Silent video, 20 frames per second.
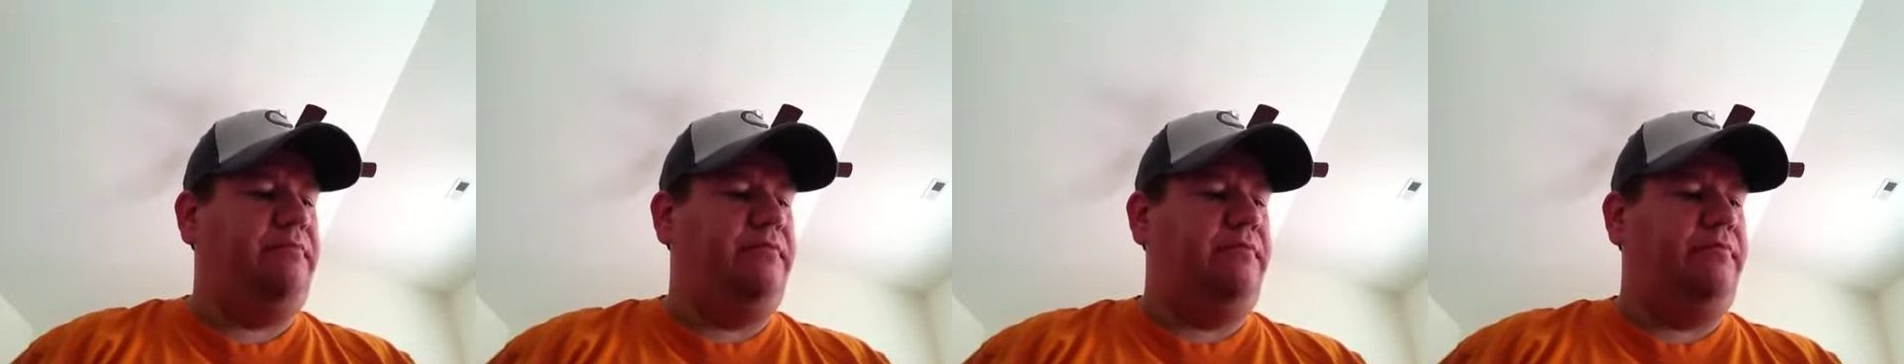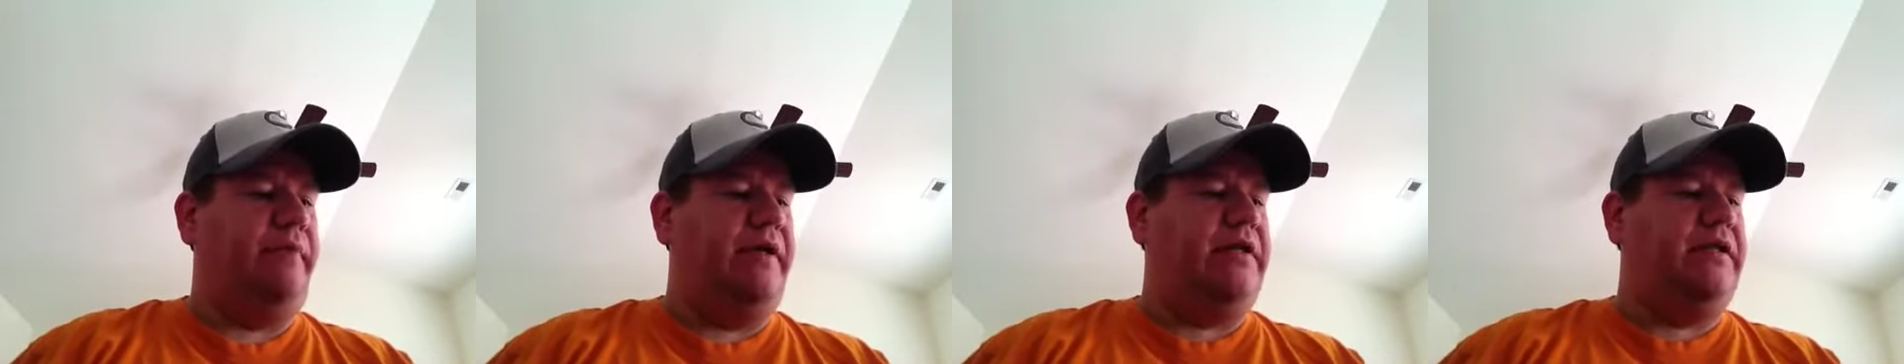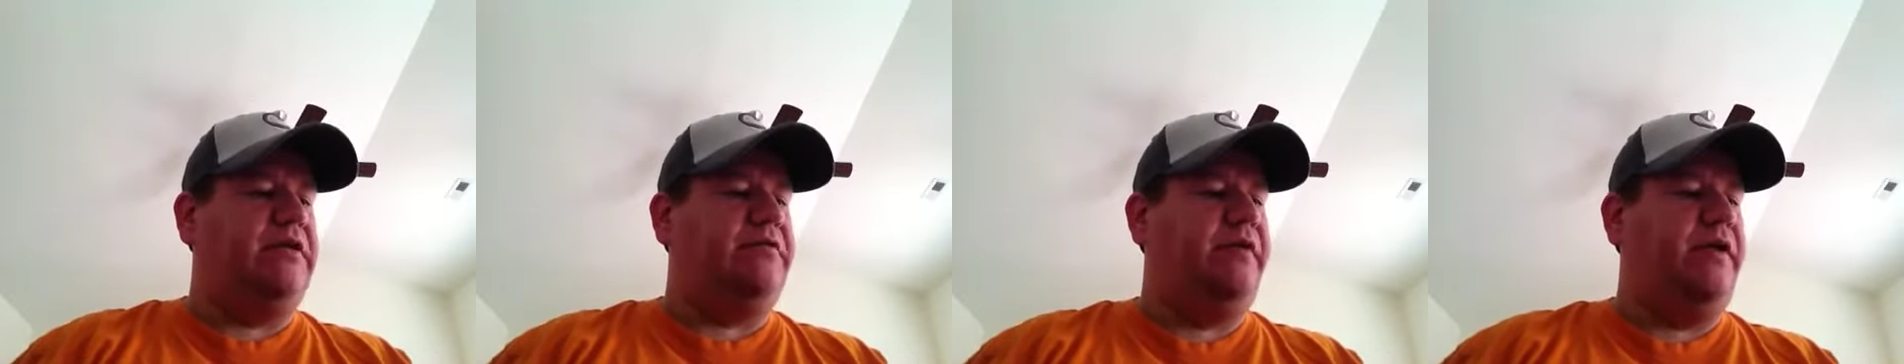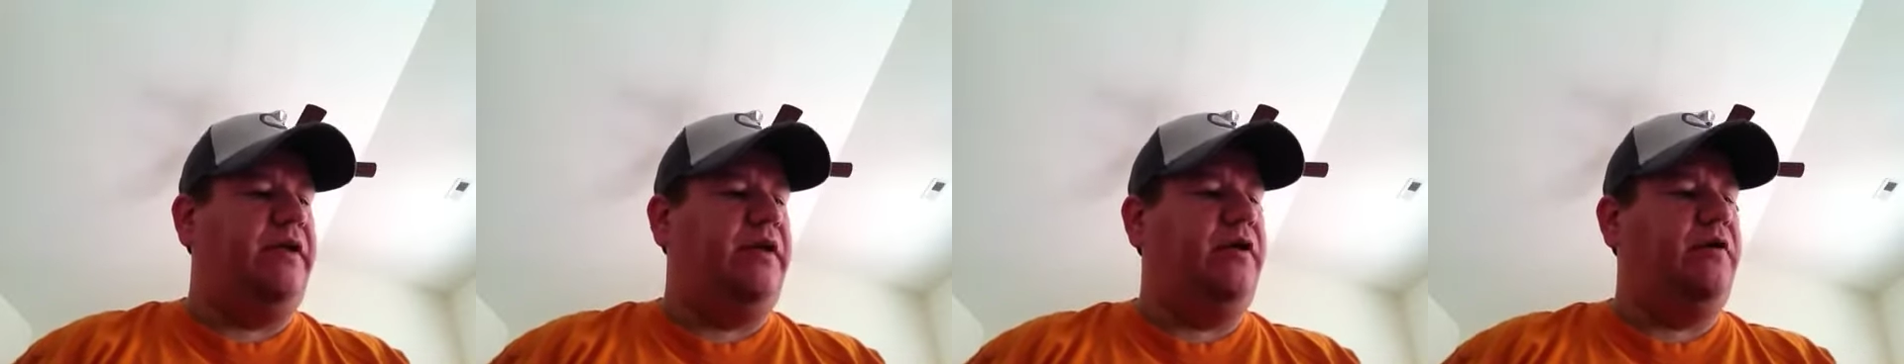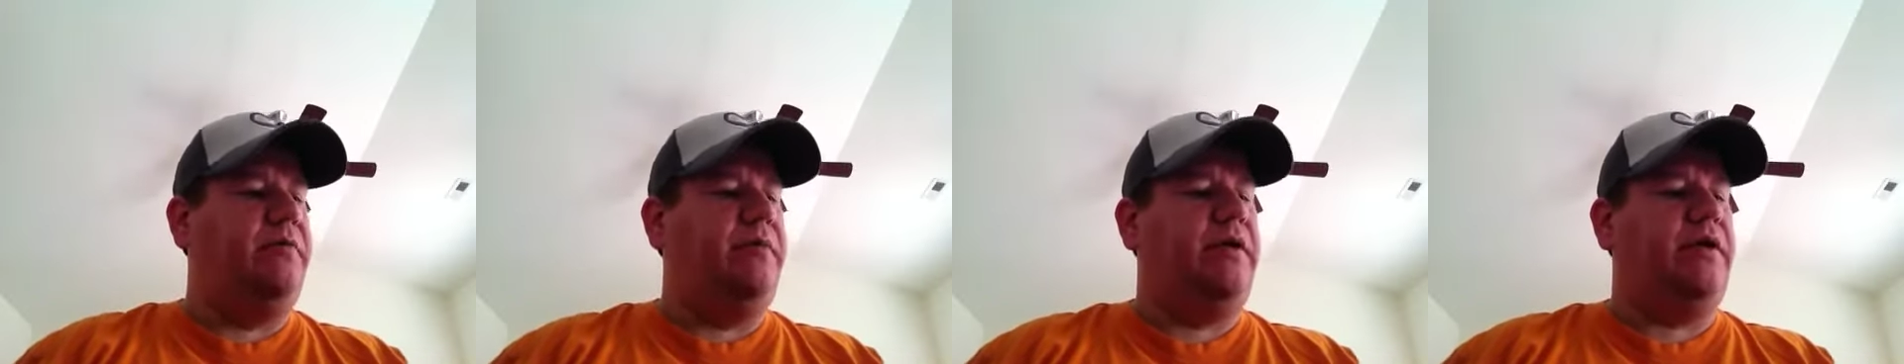make this
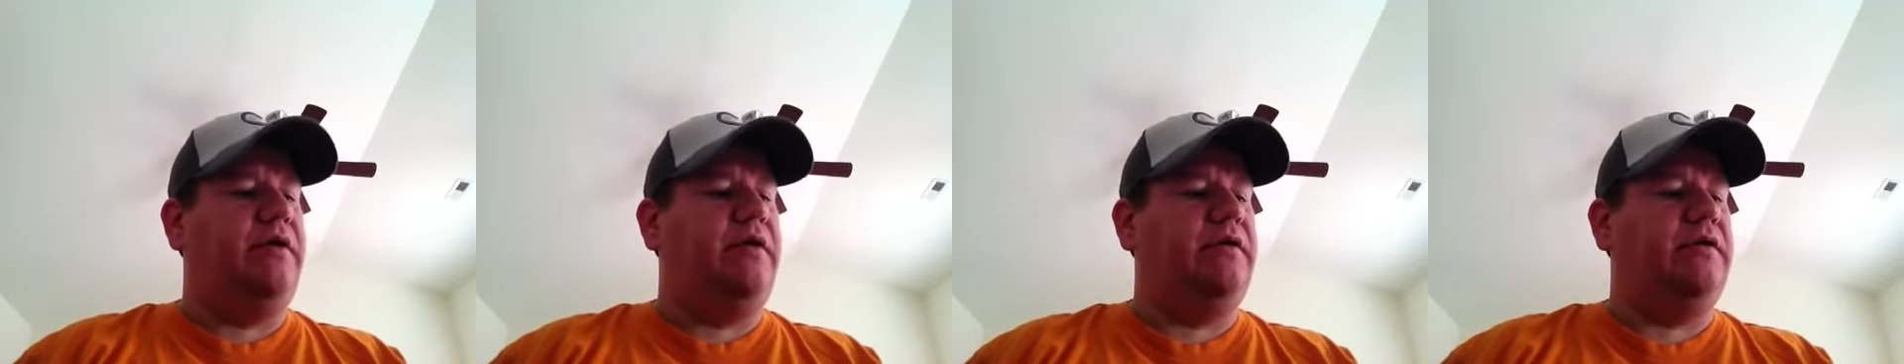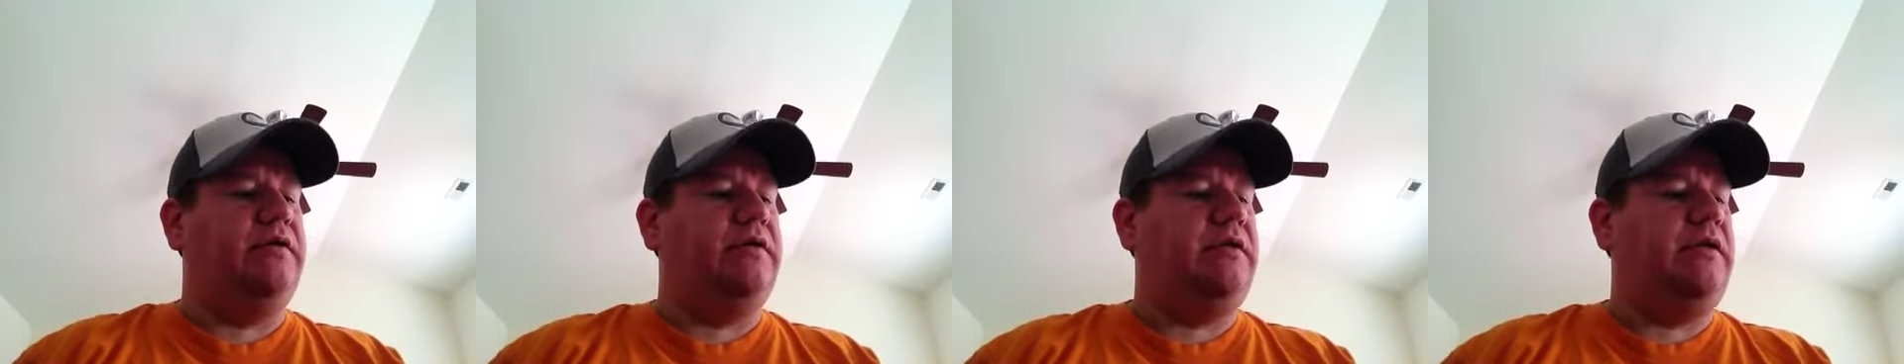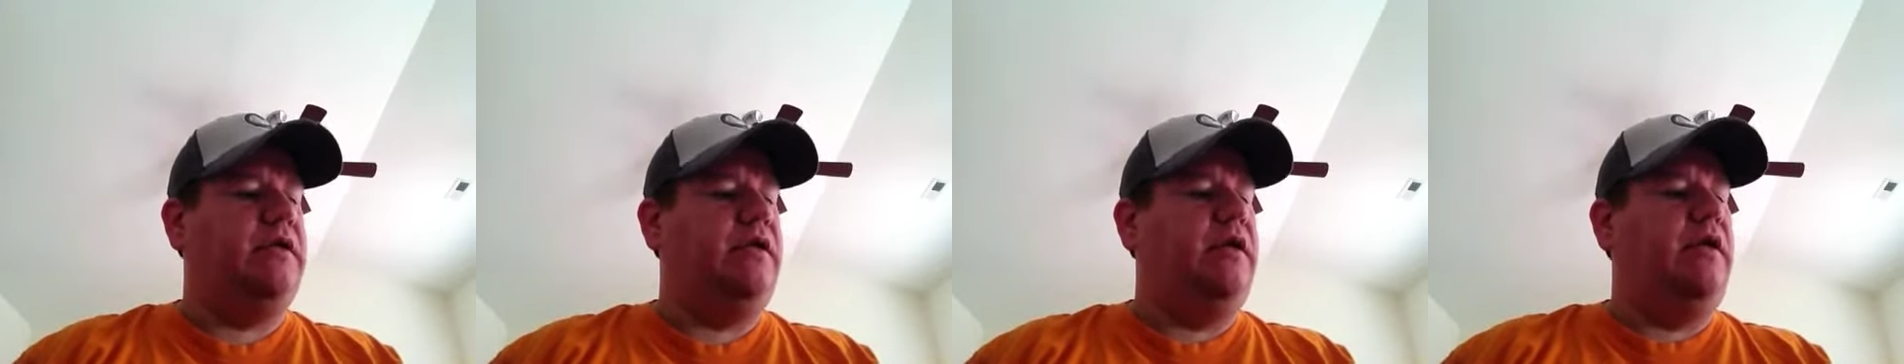video because